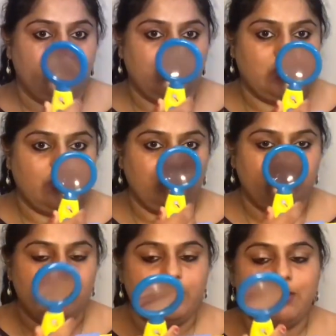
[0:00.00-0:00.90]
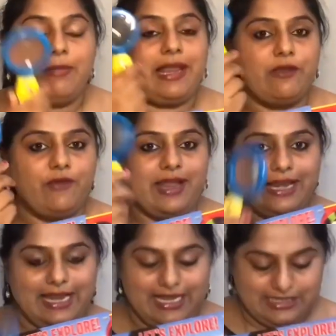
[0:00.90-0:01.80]
So with the
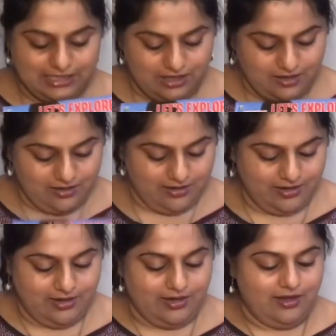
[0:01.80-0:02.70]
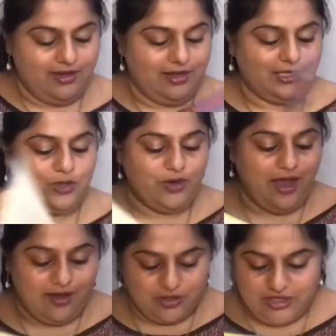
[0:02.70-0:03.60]
magnifying lens. So
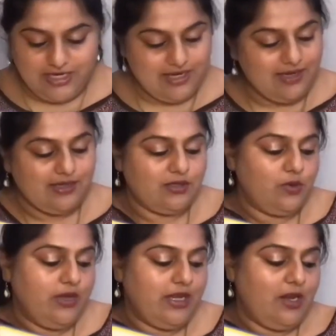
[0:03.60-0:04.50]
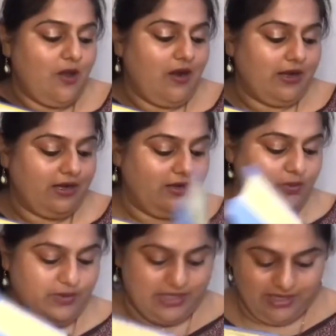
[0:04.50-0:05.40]
yeah, she is doing a lot
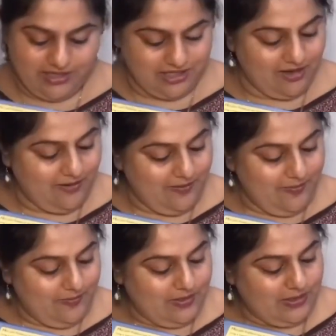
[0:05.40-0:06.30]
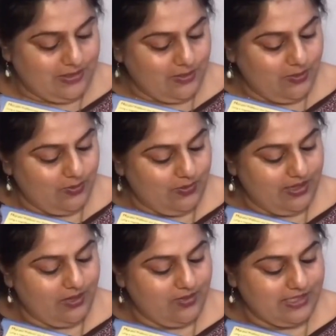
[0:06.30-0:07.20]
with this. So
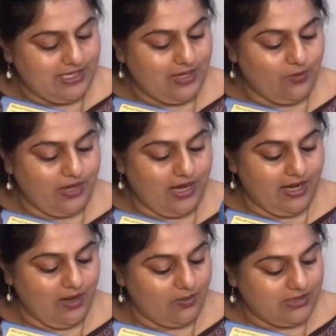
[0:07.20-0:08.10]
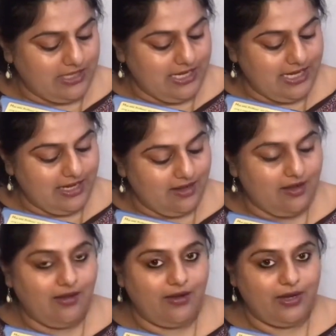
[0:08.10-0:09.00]
it will say, okay, now see,
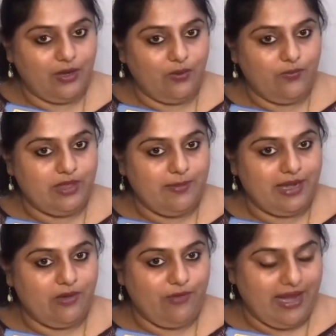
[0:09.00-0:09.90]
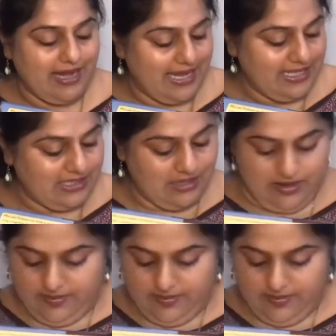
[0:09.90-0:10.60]
with the magnifying lens,